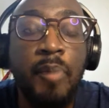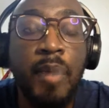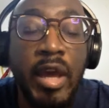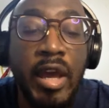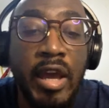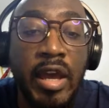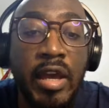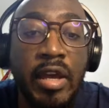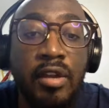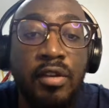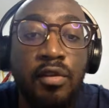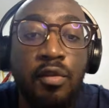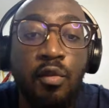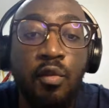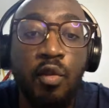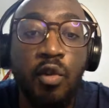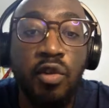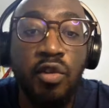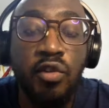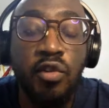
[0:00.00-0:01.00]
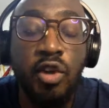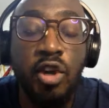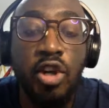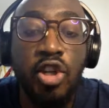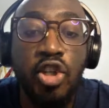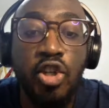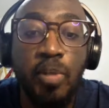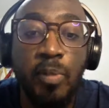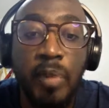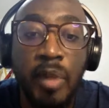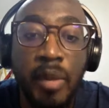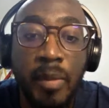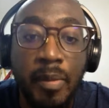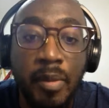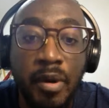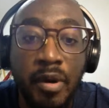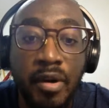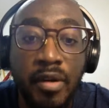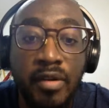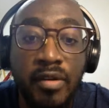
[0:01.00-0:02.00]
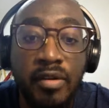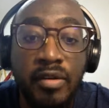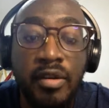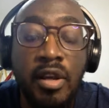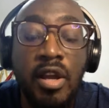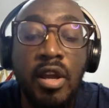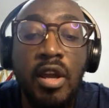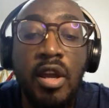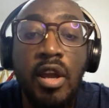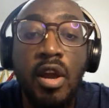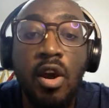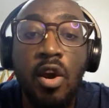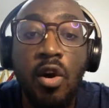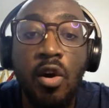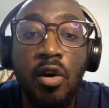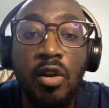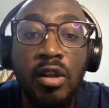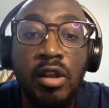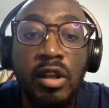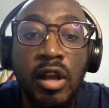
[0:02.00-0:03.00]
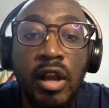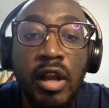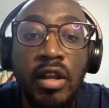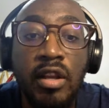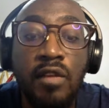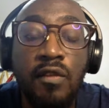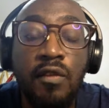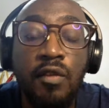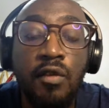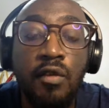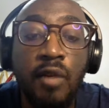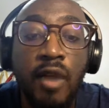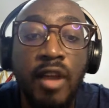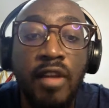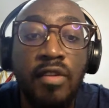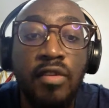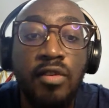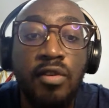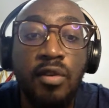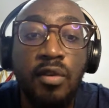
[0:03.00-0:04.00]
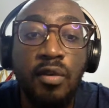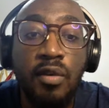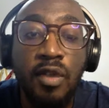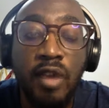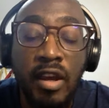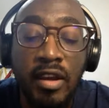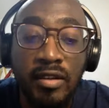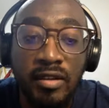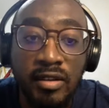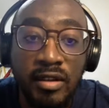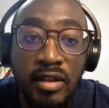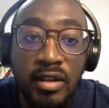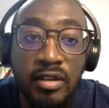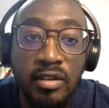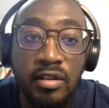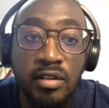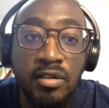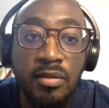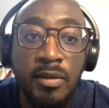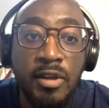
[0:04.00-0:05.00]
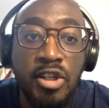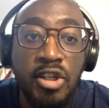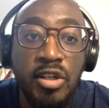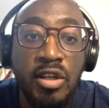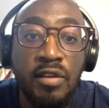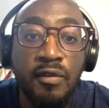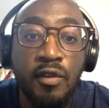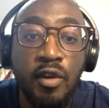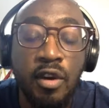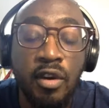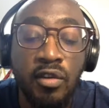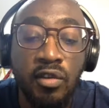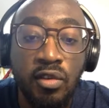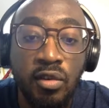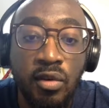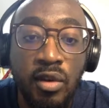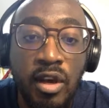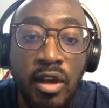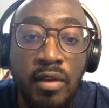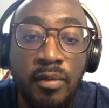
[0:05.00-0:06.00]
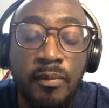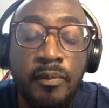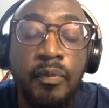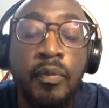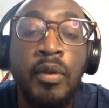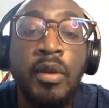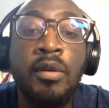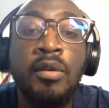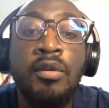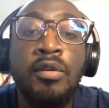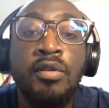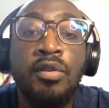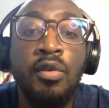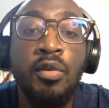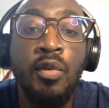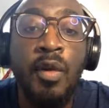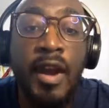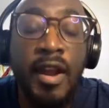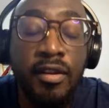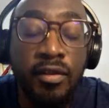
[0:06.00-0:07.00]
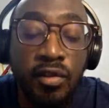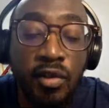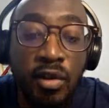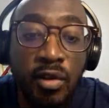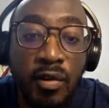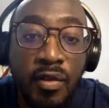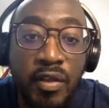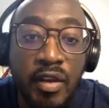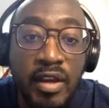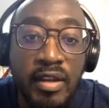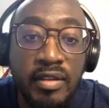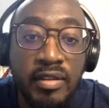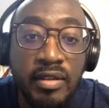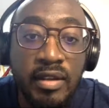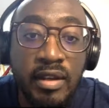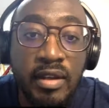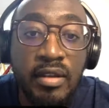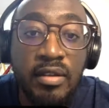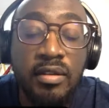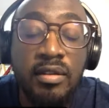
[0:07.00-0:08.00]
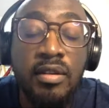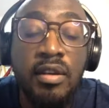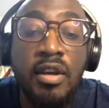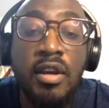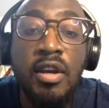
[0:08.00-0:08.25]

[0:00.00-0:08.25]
paid research papers online if you're writing your thesis, especially if you're a student, you're writing your thesis,